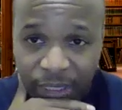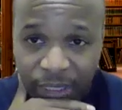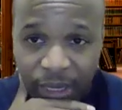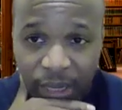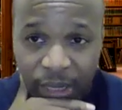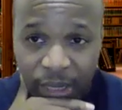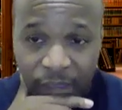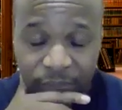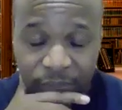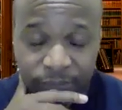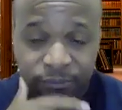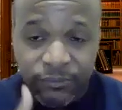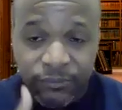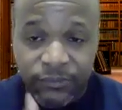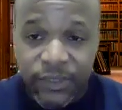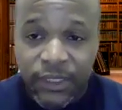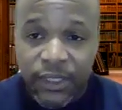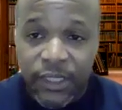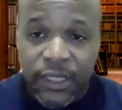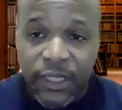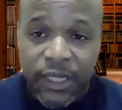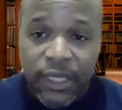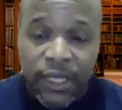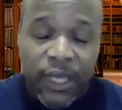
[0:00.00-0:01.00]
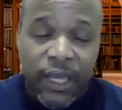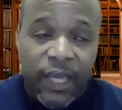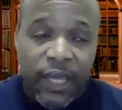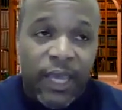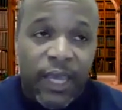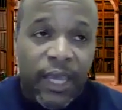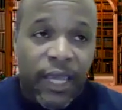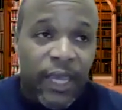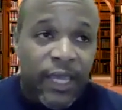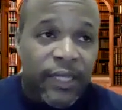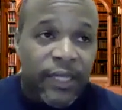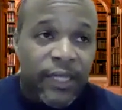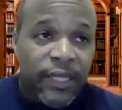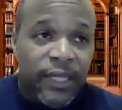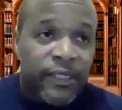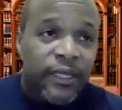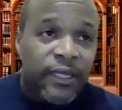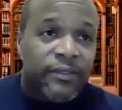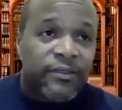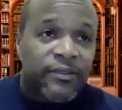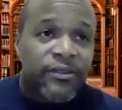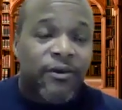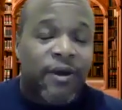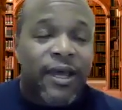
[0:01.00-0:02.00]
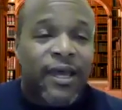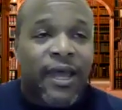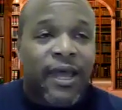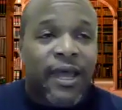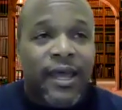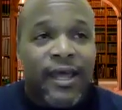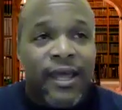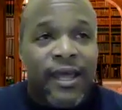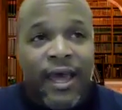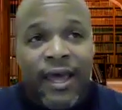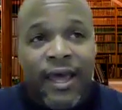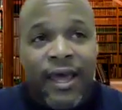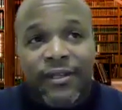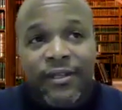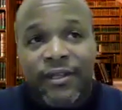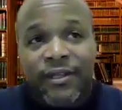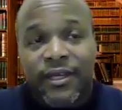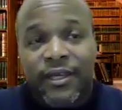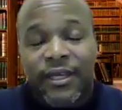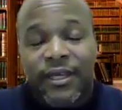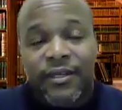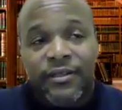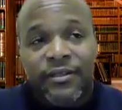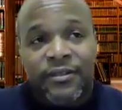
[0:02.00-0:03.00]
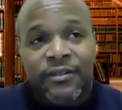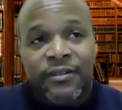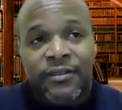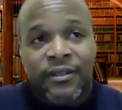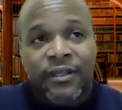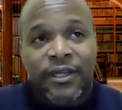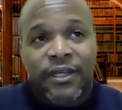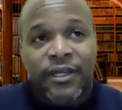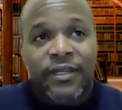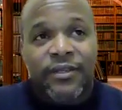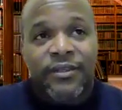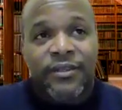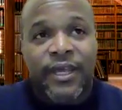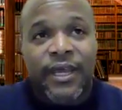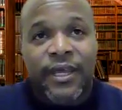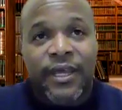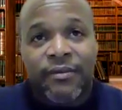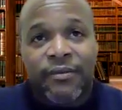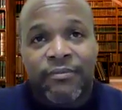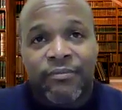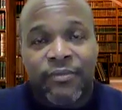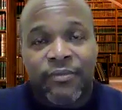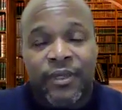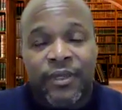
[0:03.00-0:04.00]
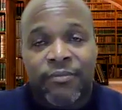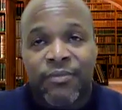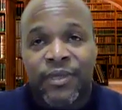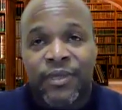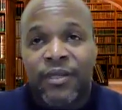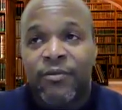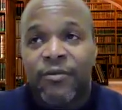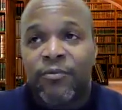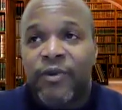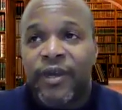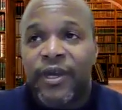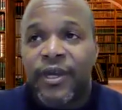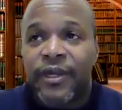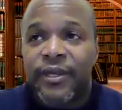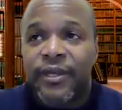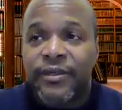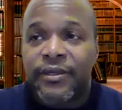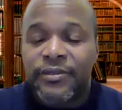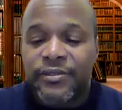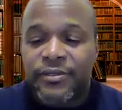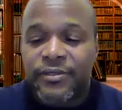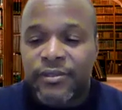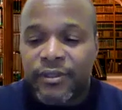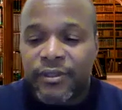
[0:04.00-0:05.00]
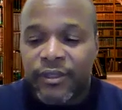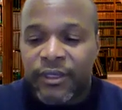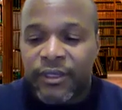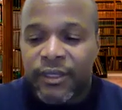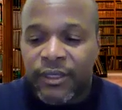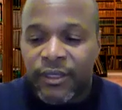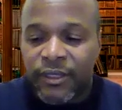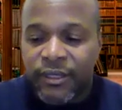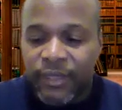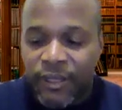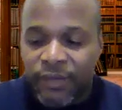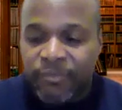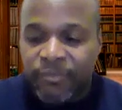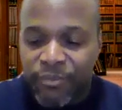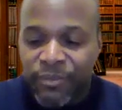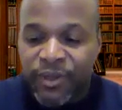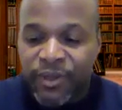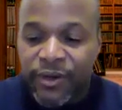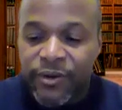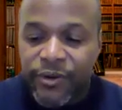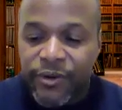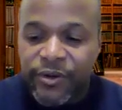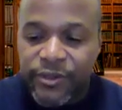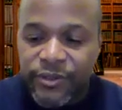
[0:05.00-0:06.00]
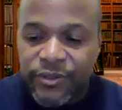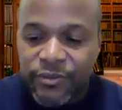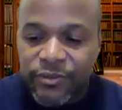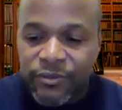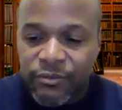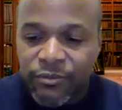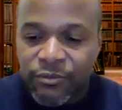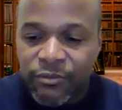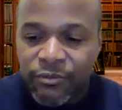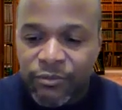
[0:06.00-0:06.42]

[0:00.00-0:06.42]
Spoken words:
And so I look at that in many ways, it mirrors